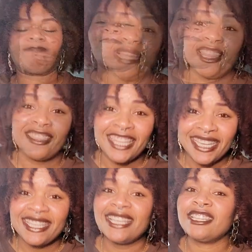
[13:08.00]
this is
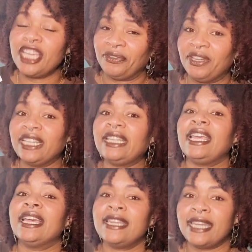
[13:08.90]
definitely a
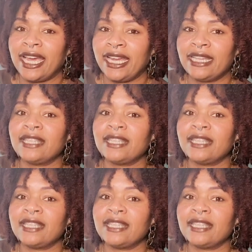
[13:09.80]
nice